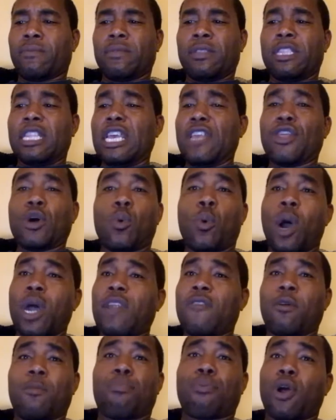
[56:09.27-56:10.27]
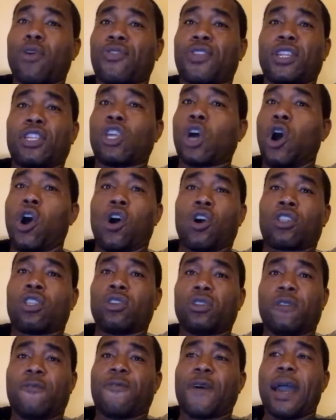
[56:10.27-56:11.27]
neither one of them brought the dog
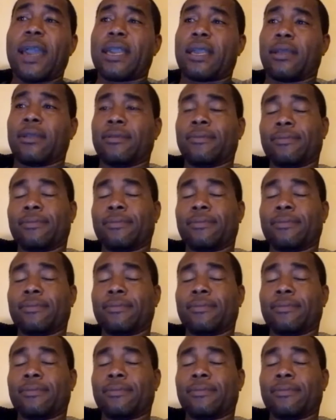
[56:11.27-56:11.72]
to the fight.